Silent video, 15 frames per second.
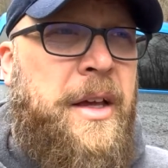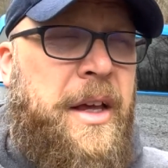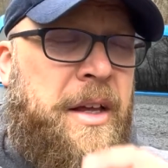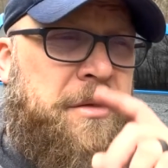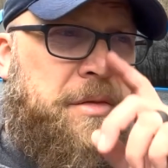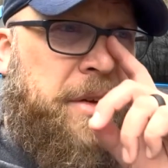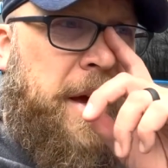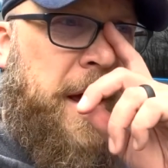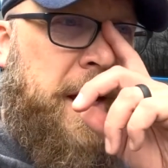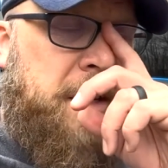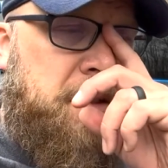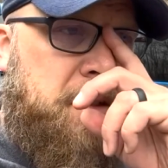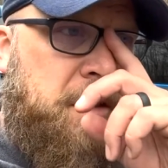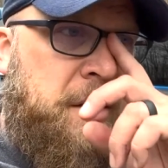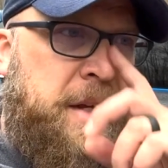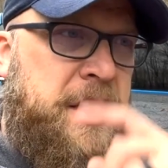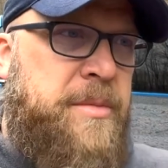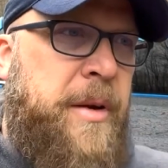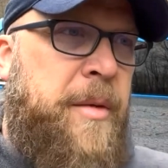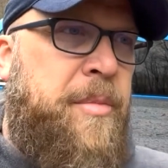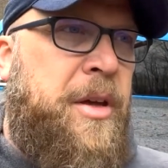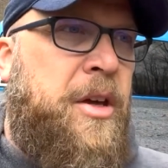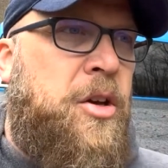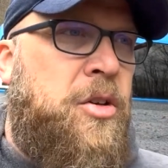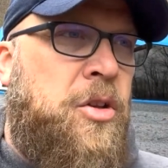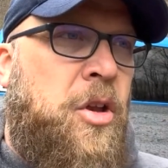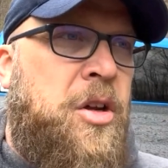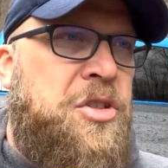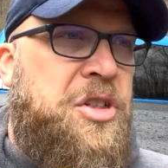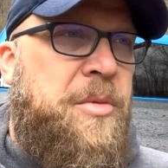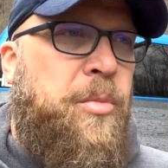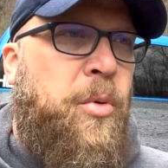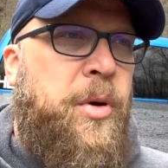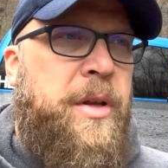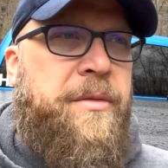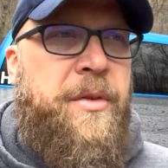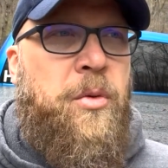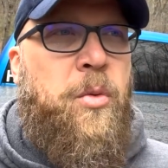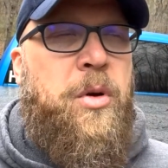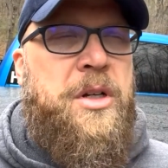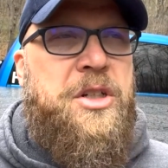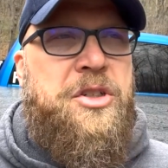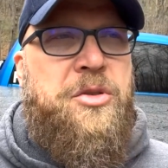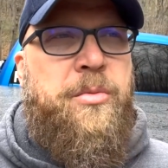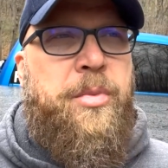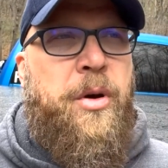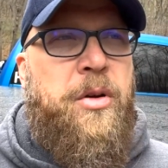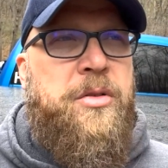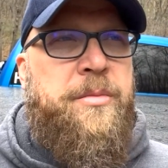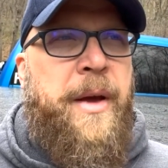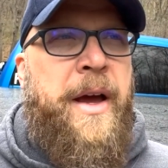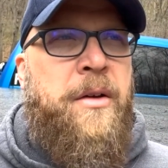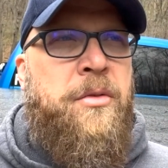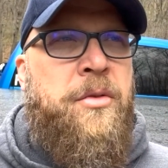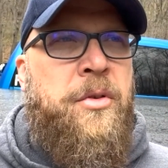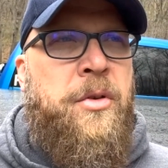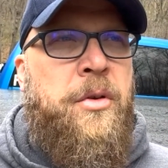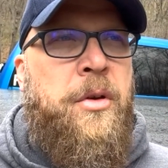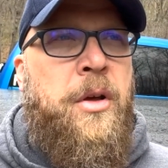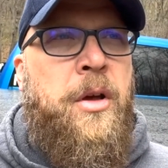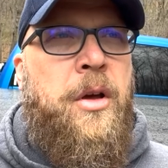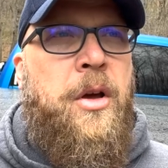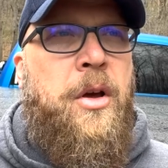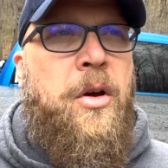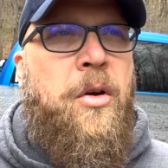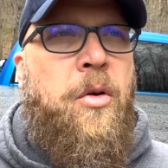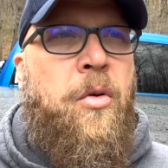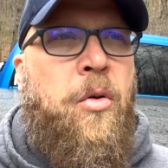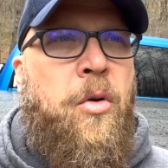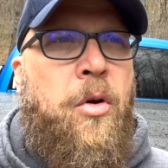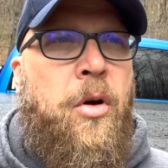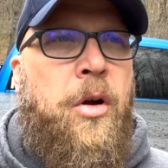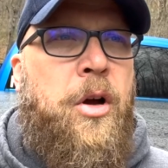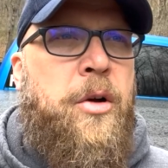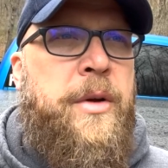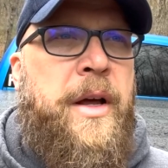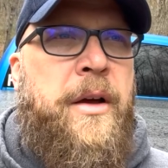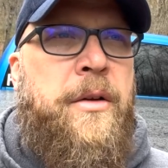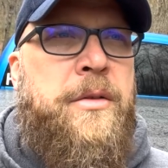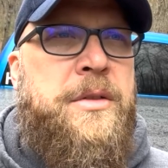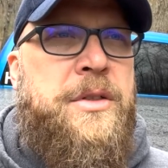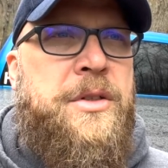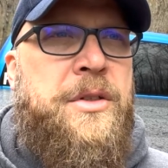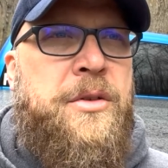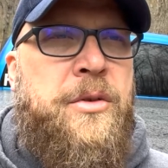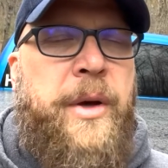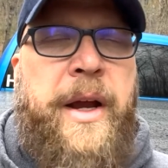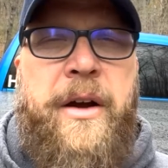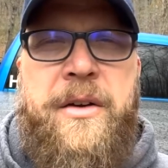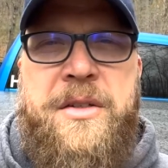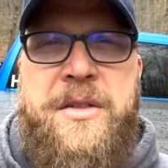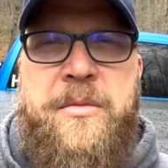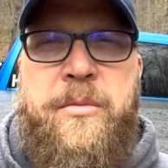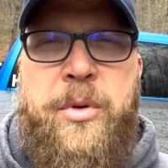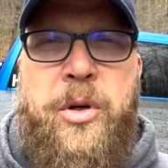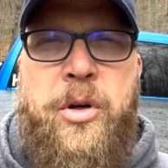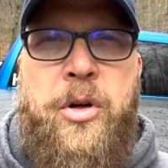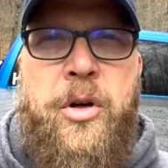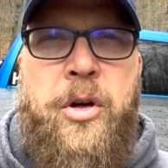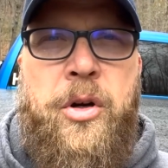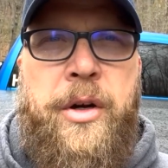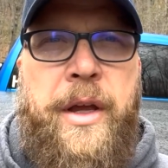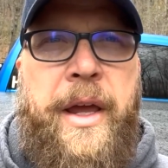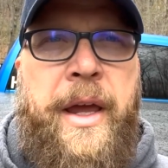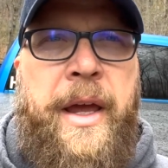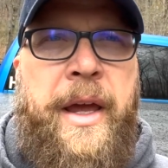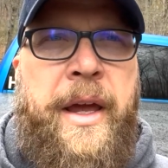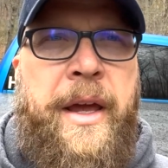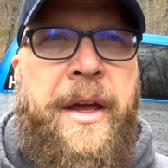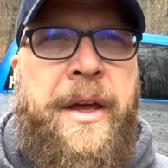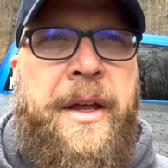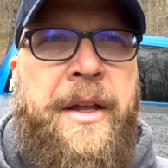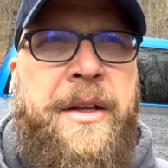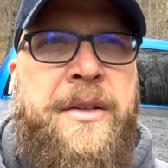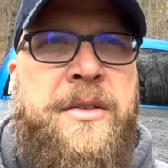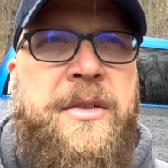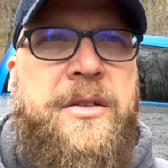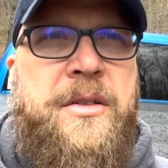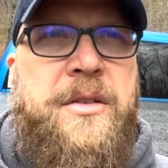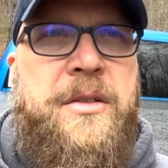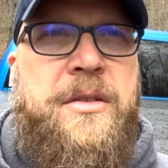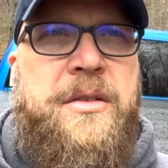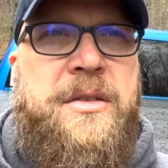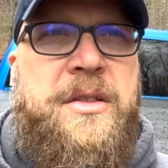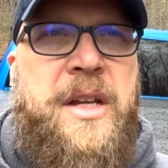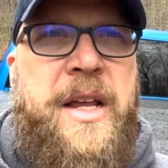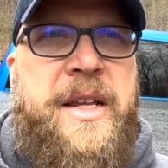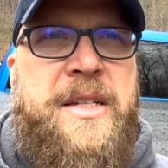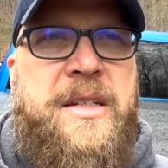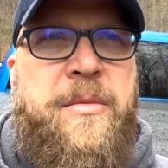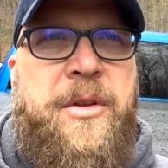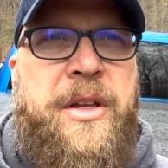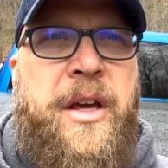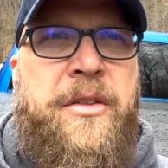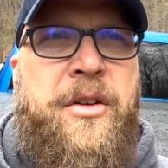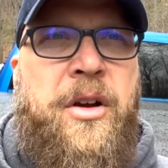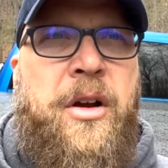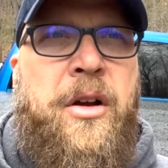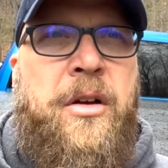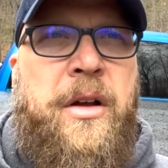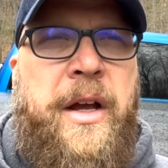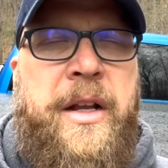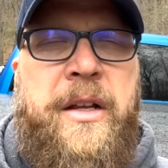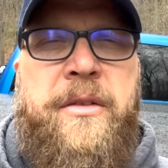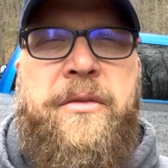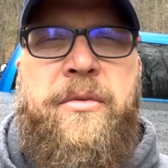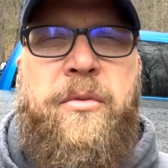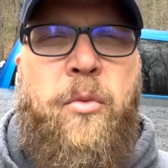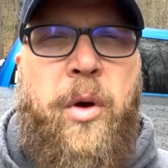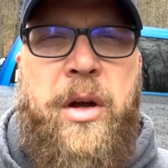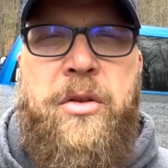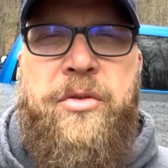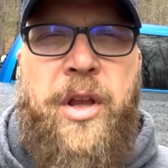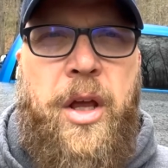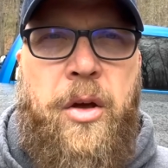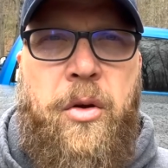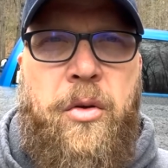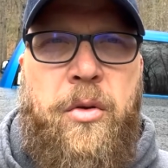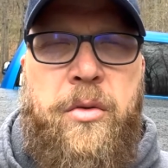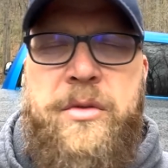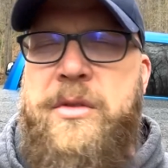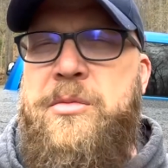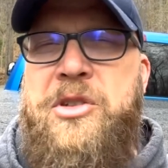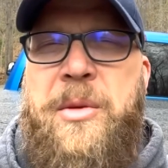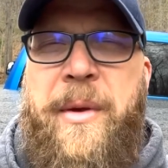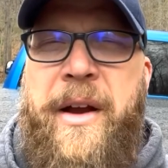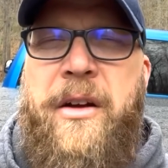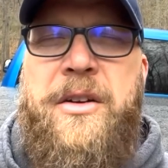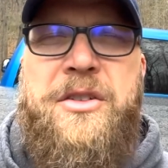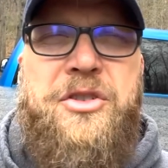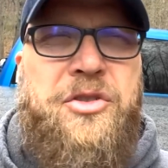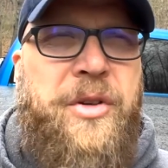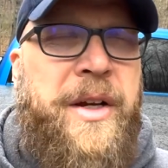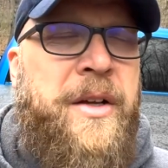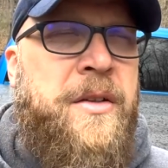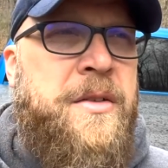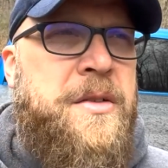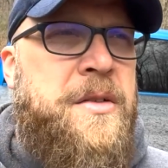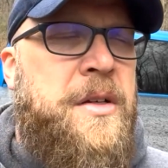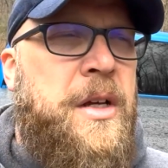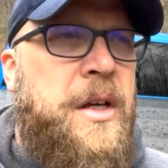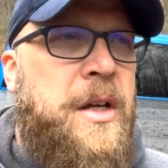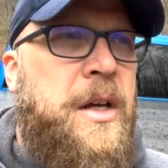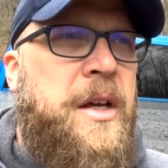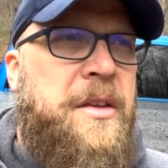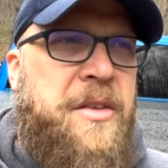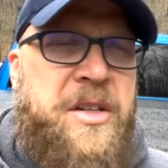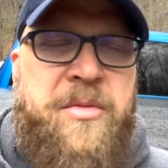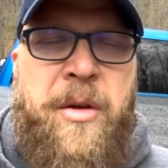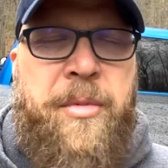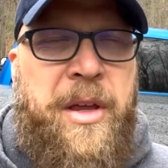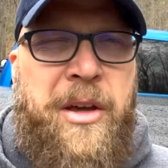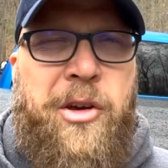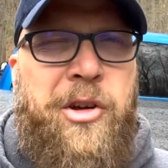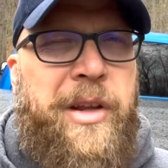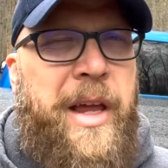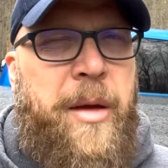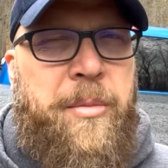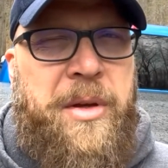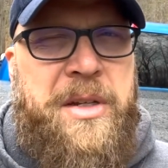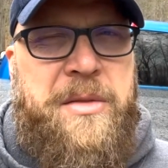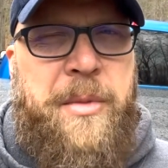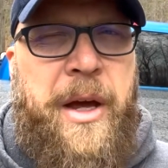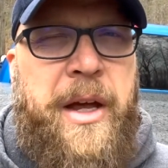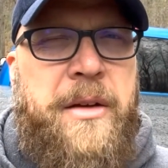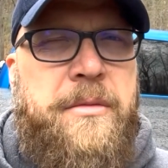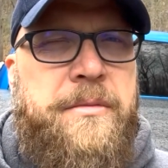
In fact, this might be a good launching point if you want to do Bald Mountain or go down to Harrisonburg and see some of the other kind of well-known, some cheap heritage trails. This might be a good camping spot.